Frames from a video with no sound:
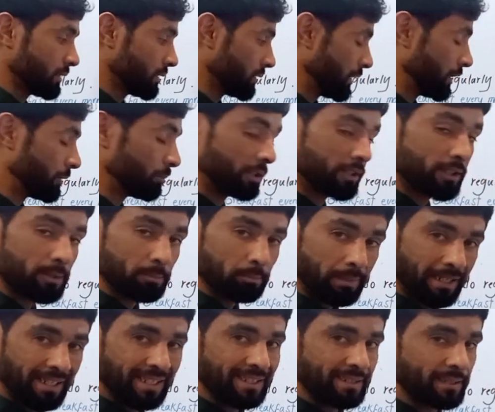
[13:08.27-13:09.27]
It means
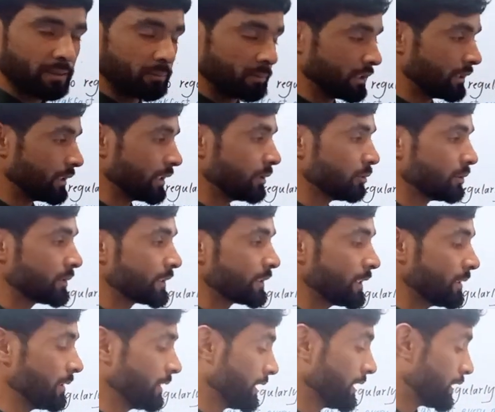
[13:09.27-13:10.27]
banazam there we
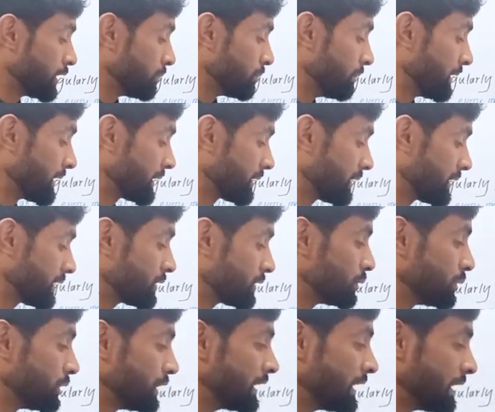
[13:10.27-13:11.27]
say. But
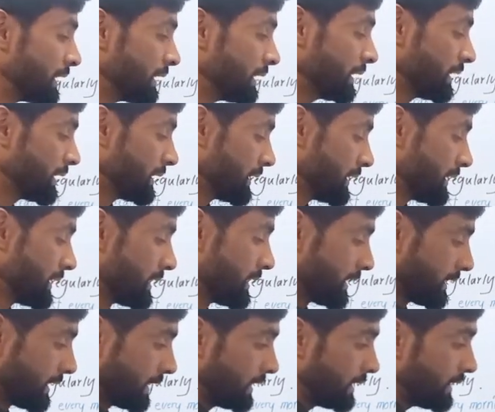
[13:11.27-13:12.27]
today
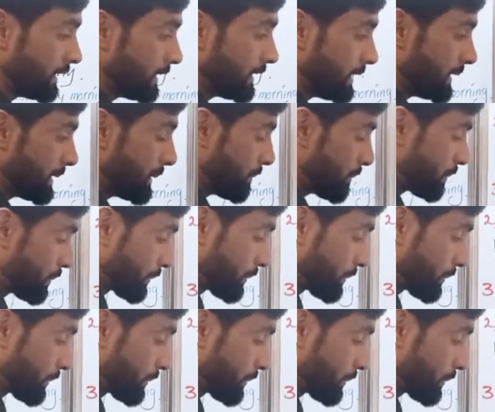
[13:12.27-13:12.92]
he